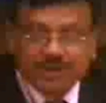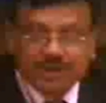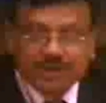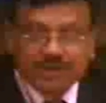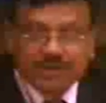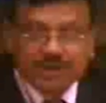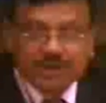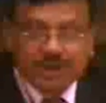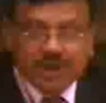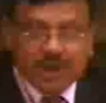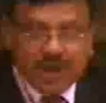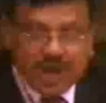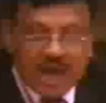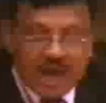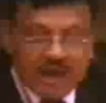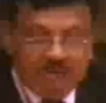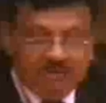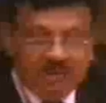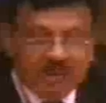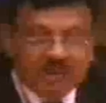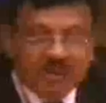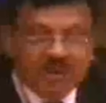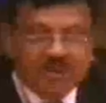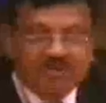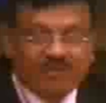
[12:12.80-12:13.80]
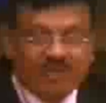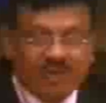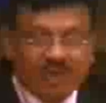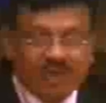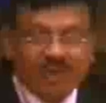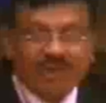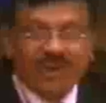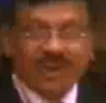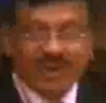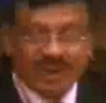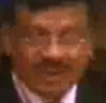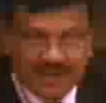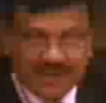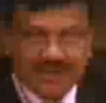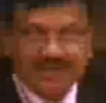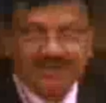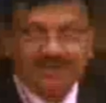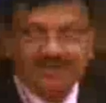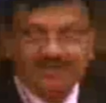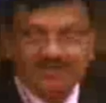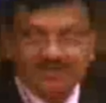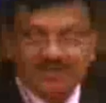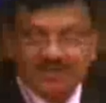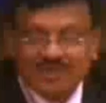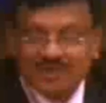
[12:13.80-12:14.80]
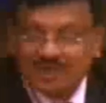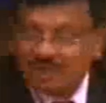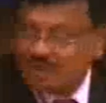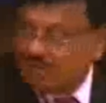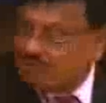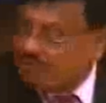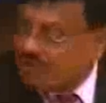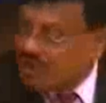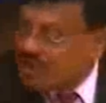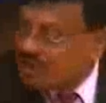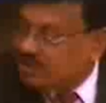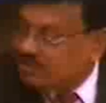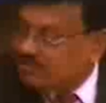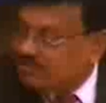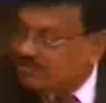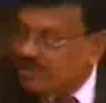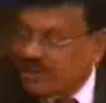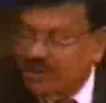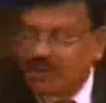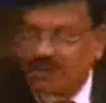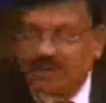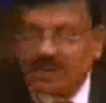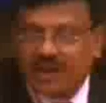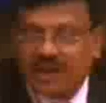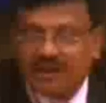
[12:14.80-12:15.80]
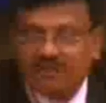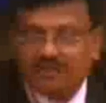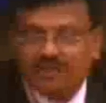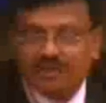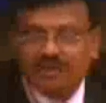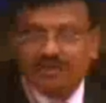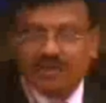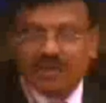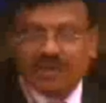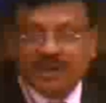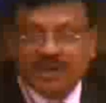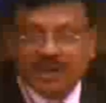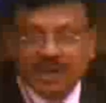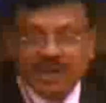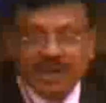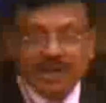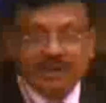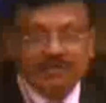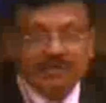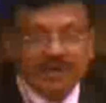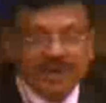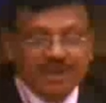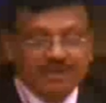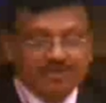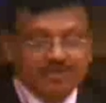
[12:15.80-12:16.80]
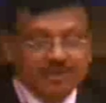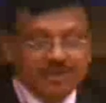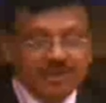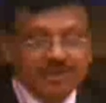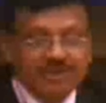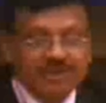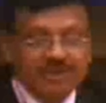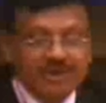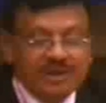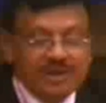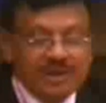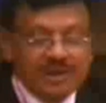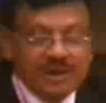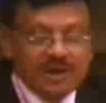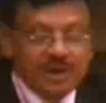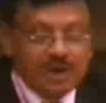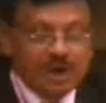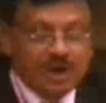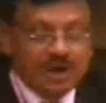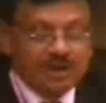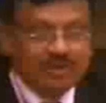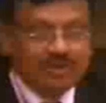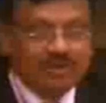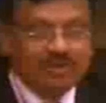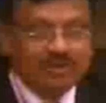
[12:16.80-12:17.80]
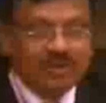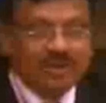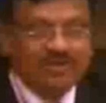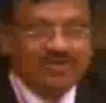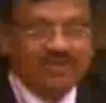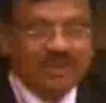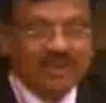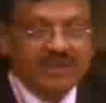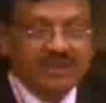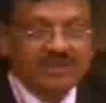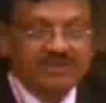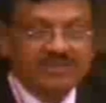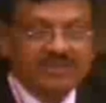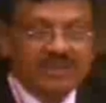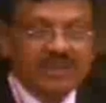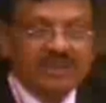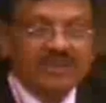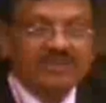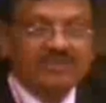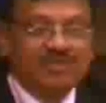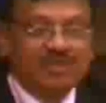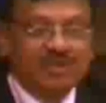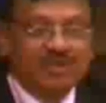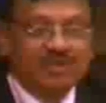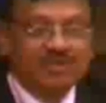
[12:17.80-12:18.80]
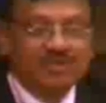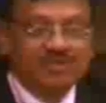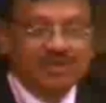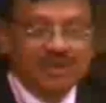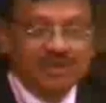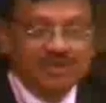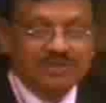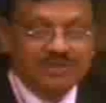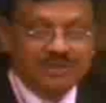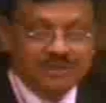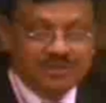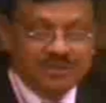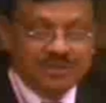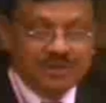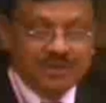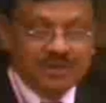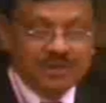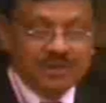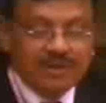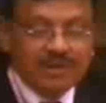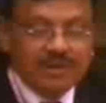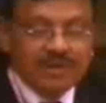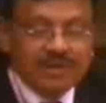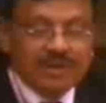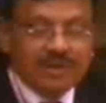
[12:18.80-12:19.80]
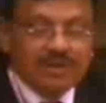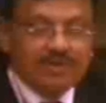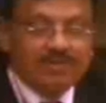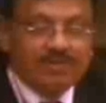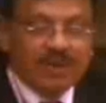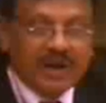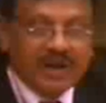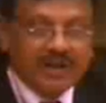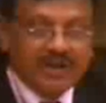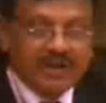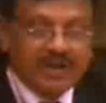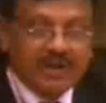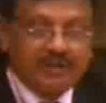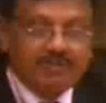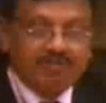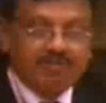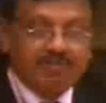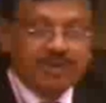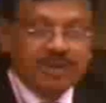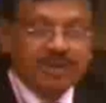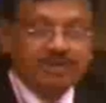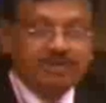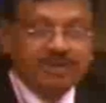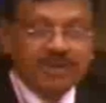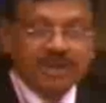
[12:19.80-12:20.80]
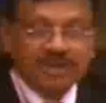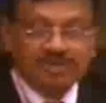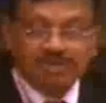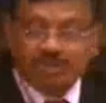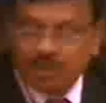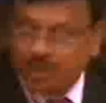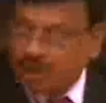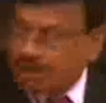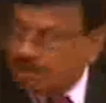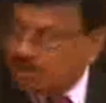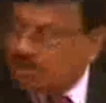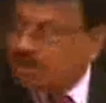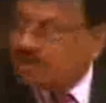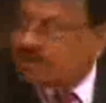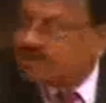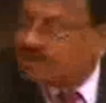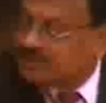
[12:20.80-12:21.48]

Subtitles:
has been ever defaulted, what type of the claim has been lost to the financial institutions by the previous